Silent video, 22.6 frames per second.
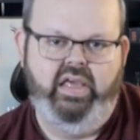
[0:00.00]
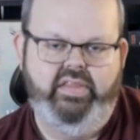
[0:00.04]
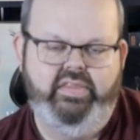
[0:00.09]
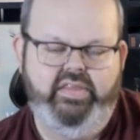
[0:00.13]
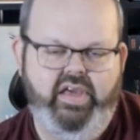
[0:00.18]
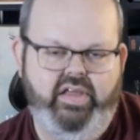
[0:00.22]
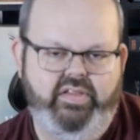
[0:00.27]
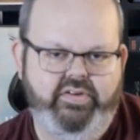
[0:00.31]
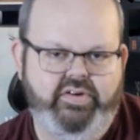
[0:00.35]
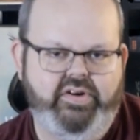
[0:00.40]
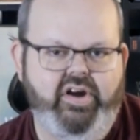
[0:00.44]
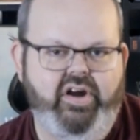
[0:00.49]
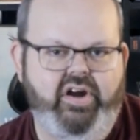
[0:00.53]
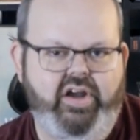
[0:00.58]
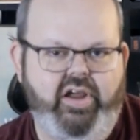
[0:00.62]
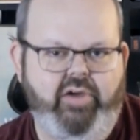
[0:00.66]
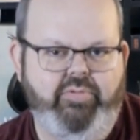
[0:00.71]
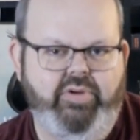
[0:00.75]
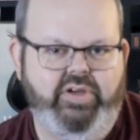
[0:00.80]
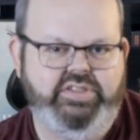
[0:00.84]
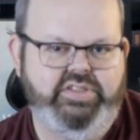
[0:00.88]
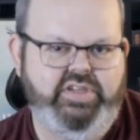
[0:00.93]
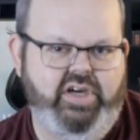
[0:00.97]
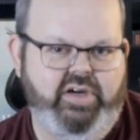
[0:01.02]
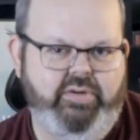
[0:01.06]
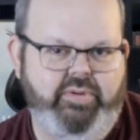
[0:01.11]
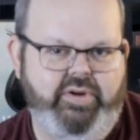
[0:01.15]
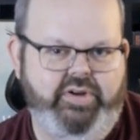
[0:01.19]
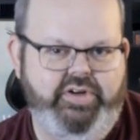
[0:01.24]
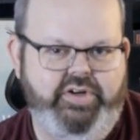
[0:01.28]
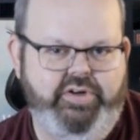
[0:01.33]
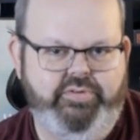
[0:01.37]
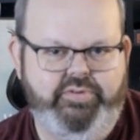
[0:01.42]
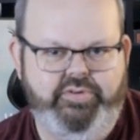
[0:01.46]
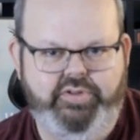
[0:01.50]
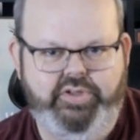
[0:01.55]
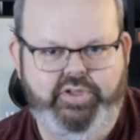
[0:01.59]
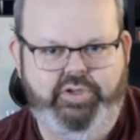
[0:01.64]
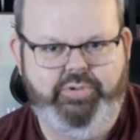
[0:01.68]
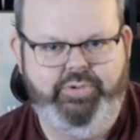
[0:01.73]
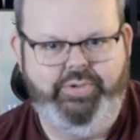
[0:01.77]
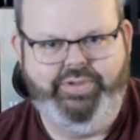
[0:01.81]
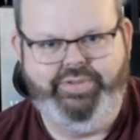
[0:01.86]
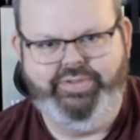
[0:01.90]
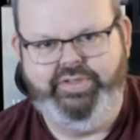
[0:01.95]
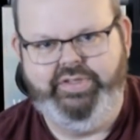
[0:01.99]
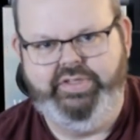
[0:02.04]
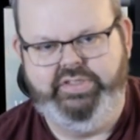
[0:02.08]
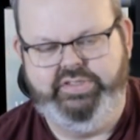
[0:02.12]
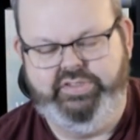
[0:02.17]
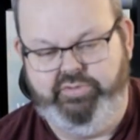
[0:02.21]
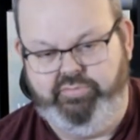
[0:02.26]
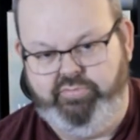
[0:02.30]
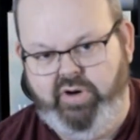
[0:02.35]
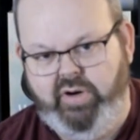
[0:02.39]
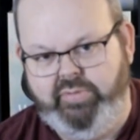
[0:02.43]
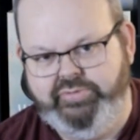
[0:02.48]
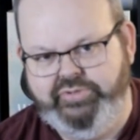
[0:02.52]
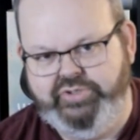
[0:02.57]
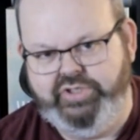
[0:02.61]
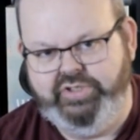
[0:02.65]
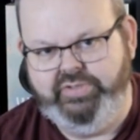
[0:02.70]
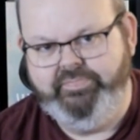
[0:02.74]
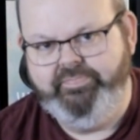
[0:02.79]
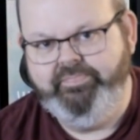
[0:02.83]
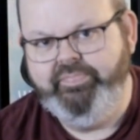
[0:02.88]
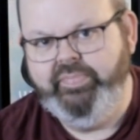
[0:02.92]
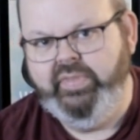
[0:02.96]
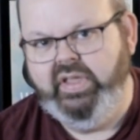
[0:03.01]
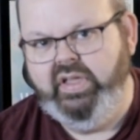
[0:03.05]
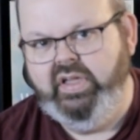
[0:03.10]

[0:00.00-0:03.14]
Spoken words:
The other card I want to talk about here really quickly is Eruption.